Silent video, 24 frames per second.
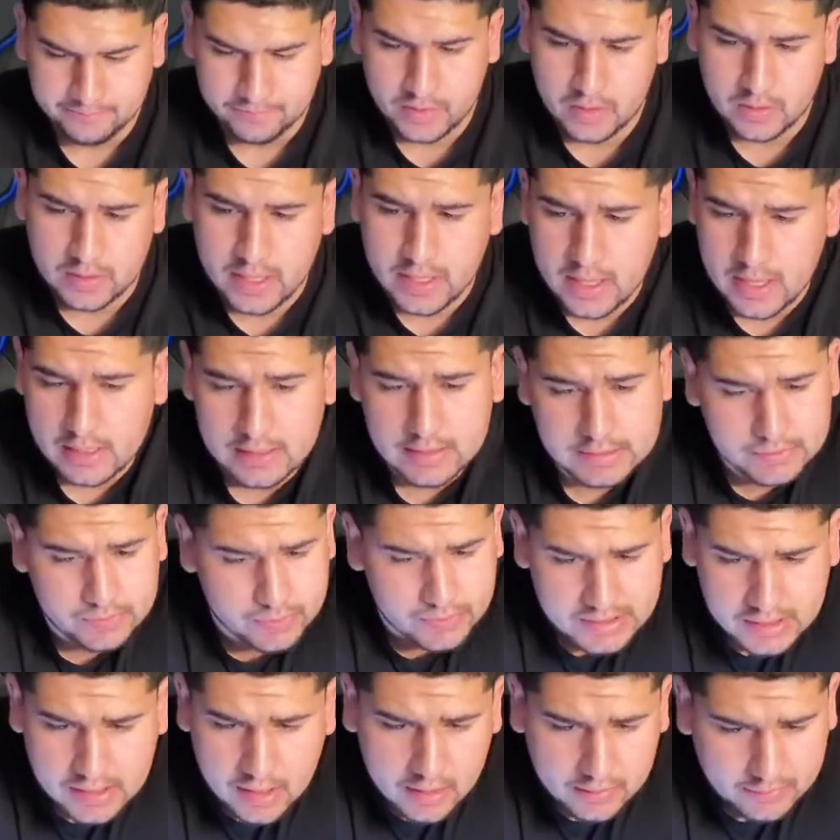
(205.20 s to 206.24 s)
Okay, let's
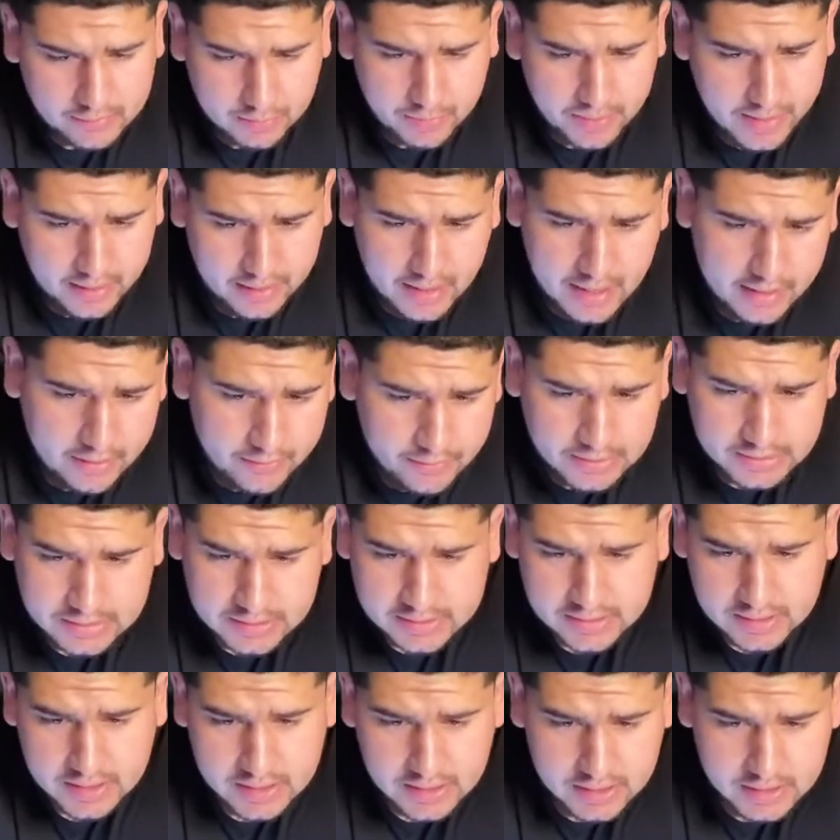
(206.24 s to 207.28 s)
read off the back. High
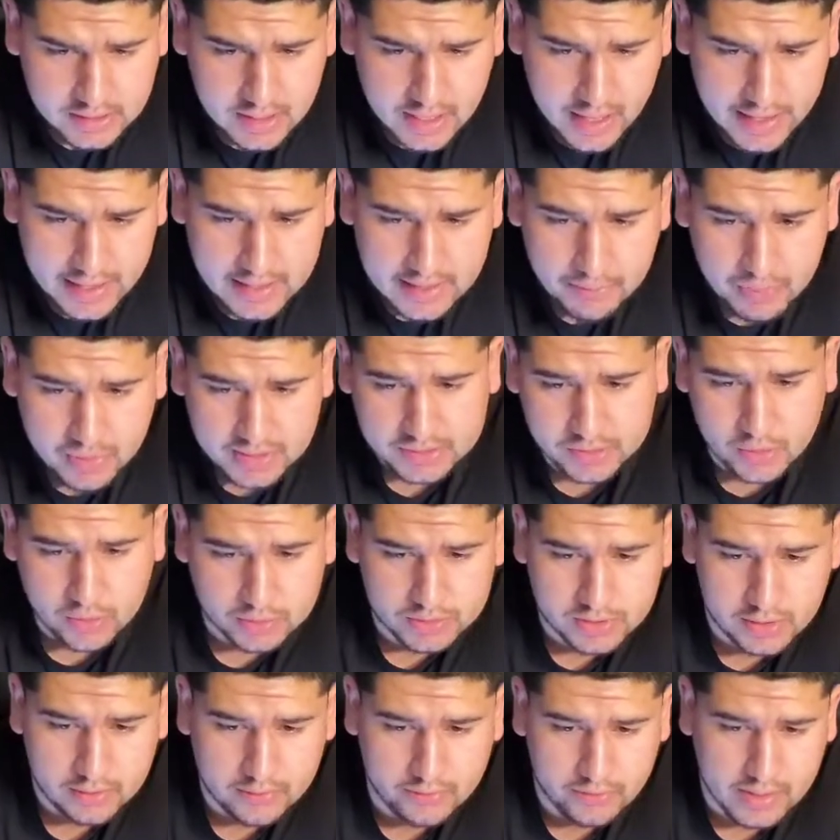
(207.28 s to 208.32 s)
efficiency, 80 plus gold
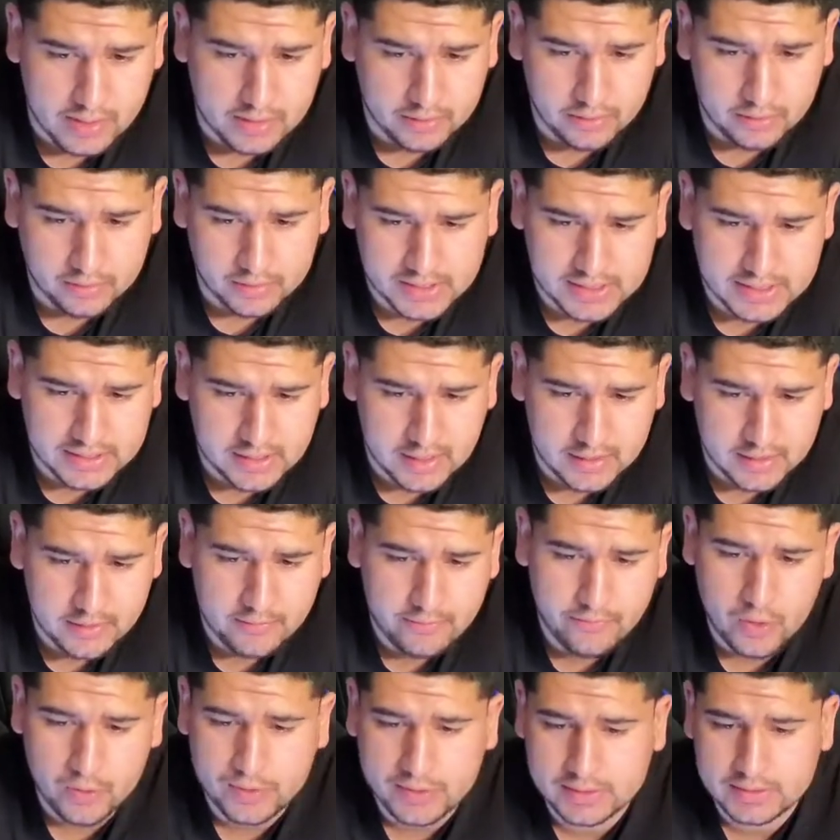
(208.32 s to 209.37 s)
certified. The Seasonic
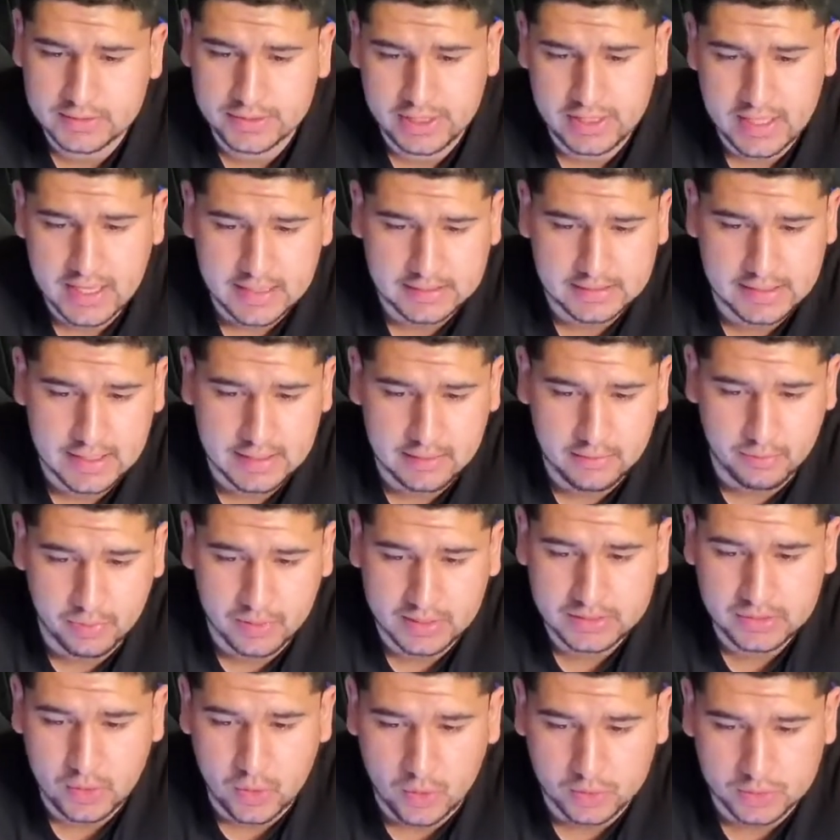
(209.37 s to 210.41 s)
Focus GX 80
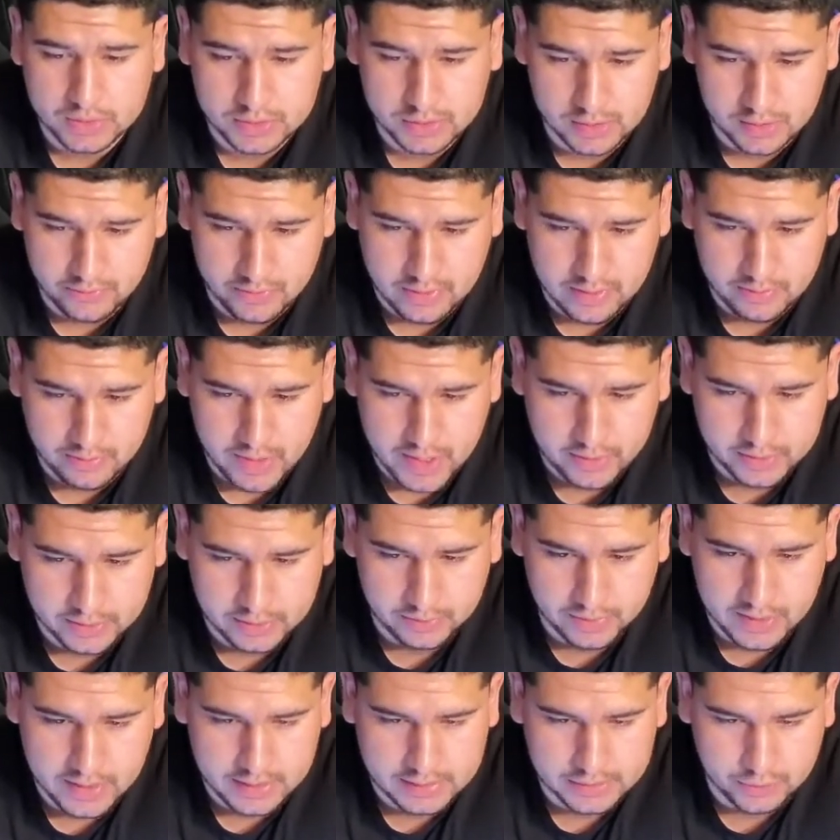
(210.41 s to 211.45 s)
plus gold certified power
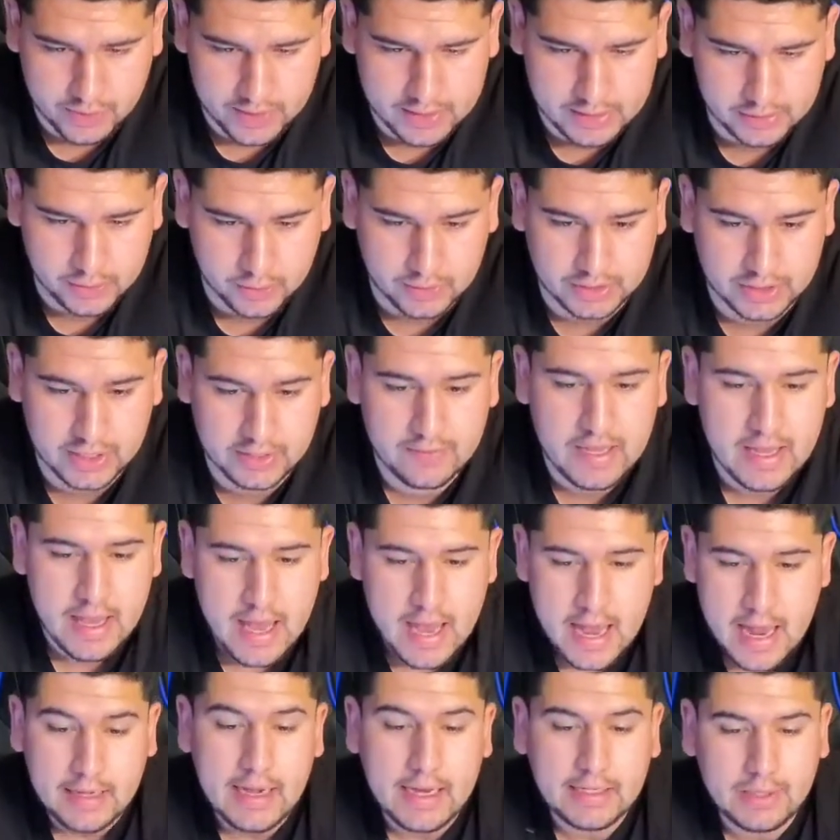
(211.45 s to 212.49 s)
supply is rated to achieve
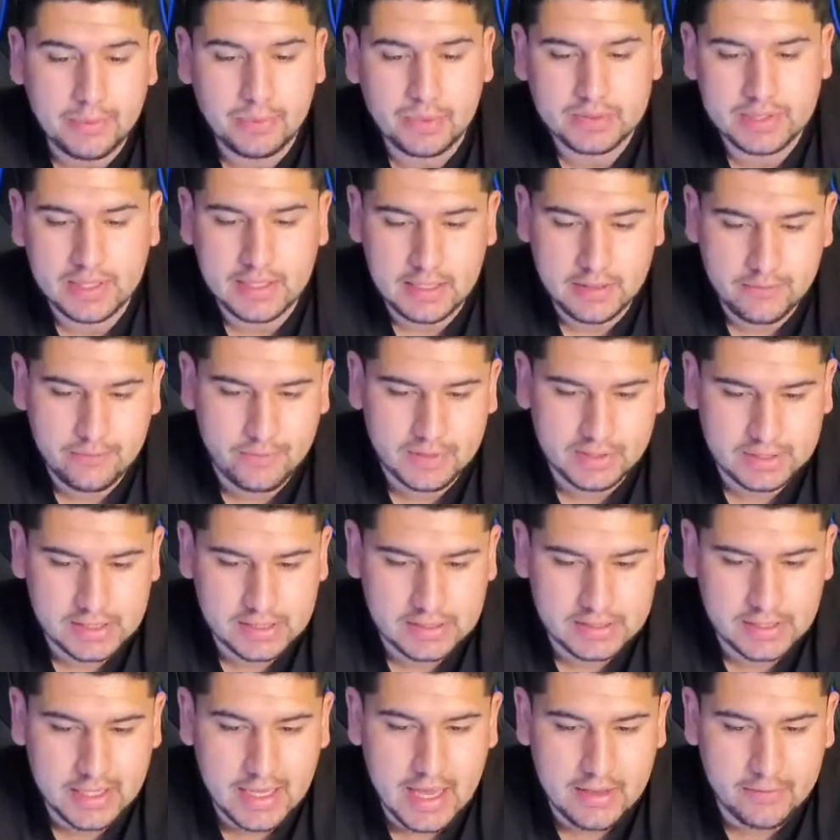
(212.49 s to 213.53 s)
90%
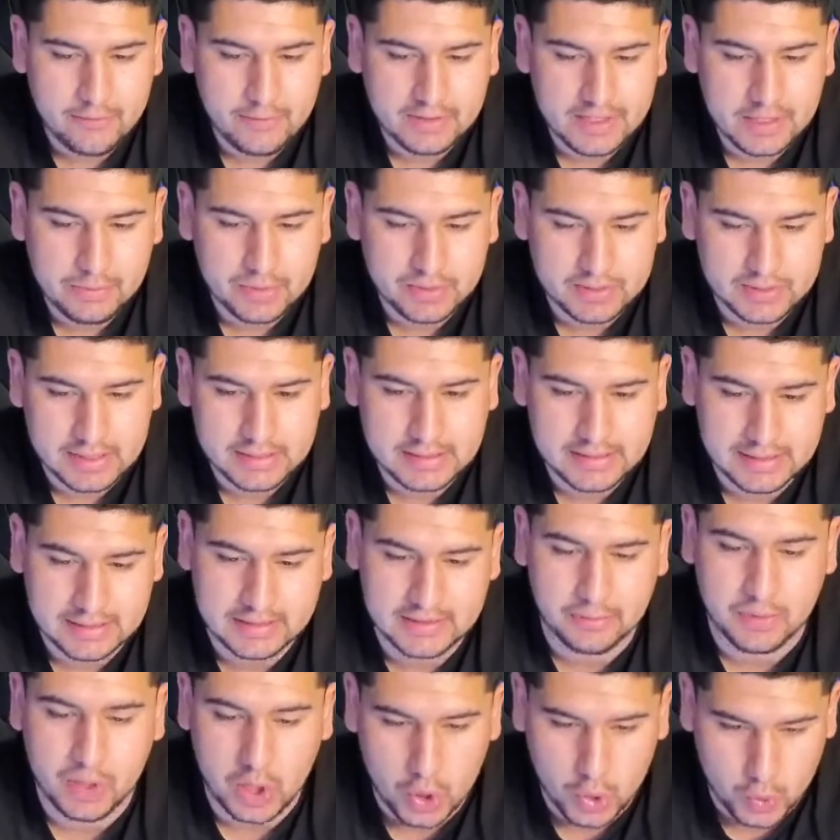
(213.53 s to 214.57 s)
efficiency at 50%
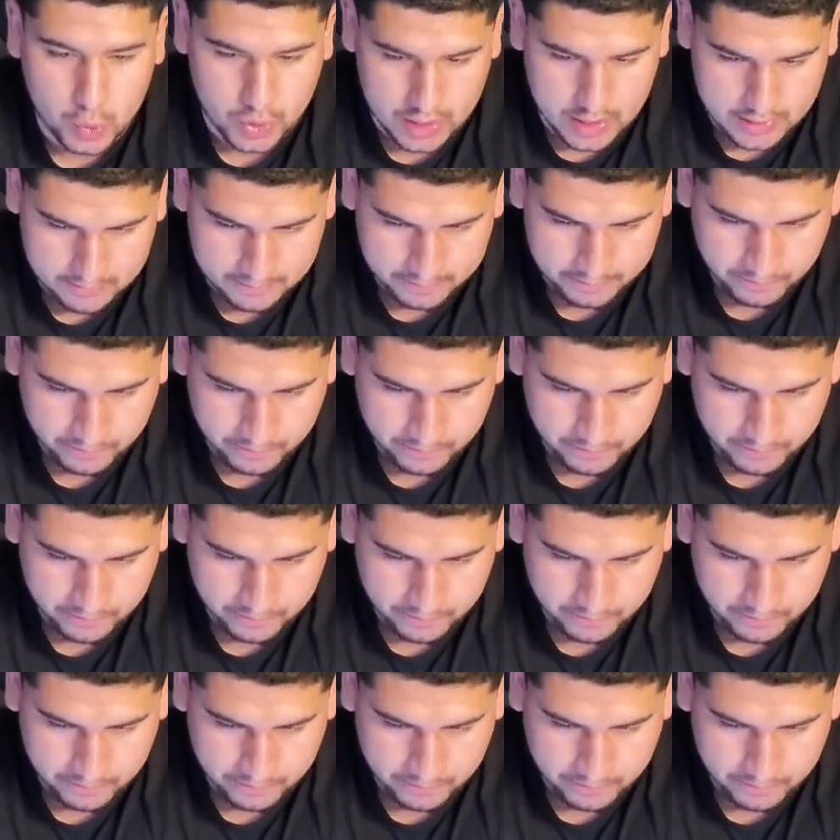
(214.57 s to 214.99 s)
system load.